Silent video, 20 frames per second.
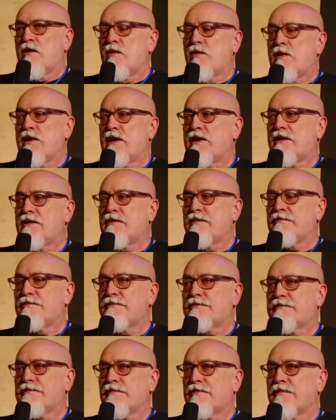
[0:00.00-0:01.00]
that well, mean
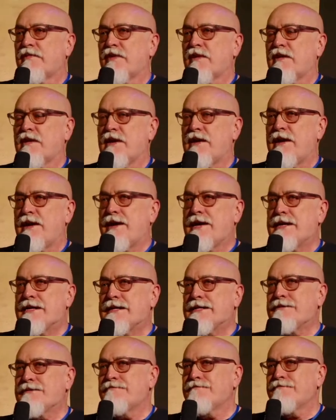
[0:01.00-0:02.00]
to incorporate footage
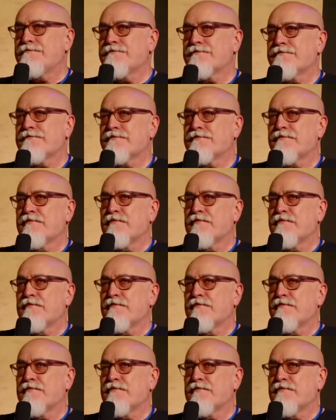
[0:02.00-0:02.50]
um, into a theme?